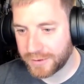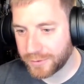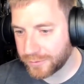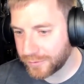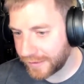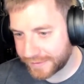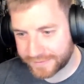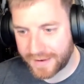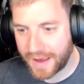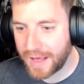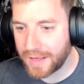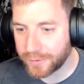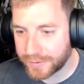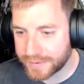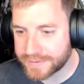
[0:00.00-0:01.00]
your like
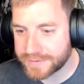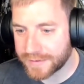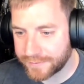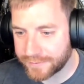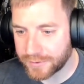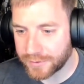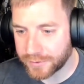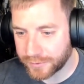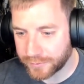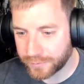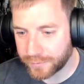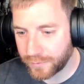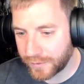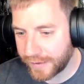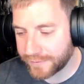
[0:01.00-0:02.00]
tolerance level or
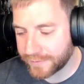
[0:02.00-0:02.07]
whatever